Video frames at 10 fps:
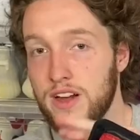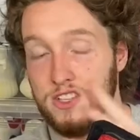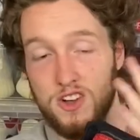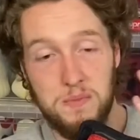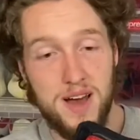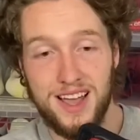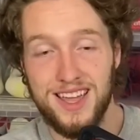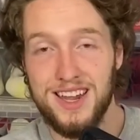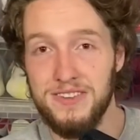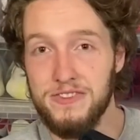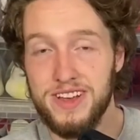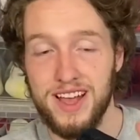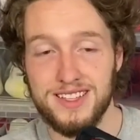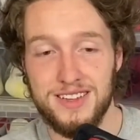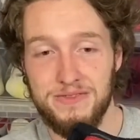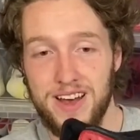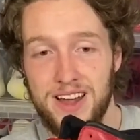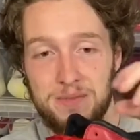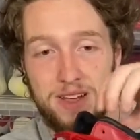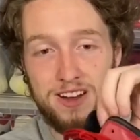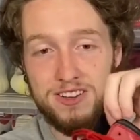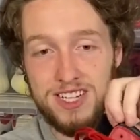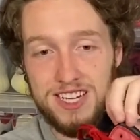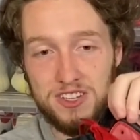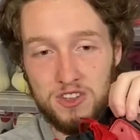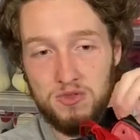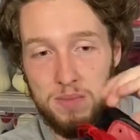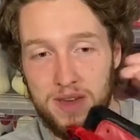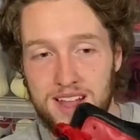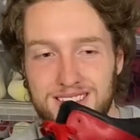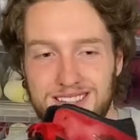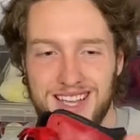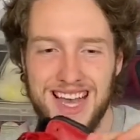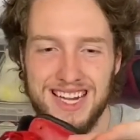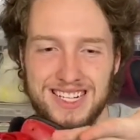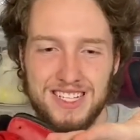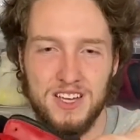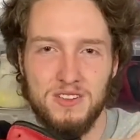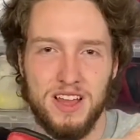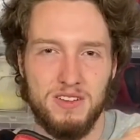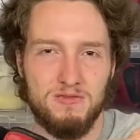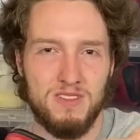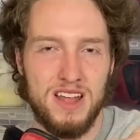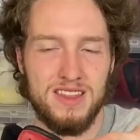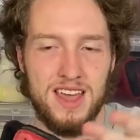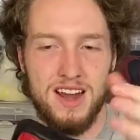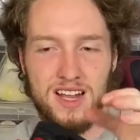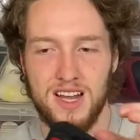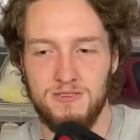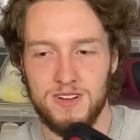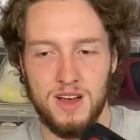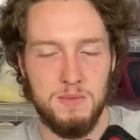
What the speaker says: So I'm not kidding. If you guys can find a pair of jeans or sweatpants to kind of just go like right there to cover it up,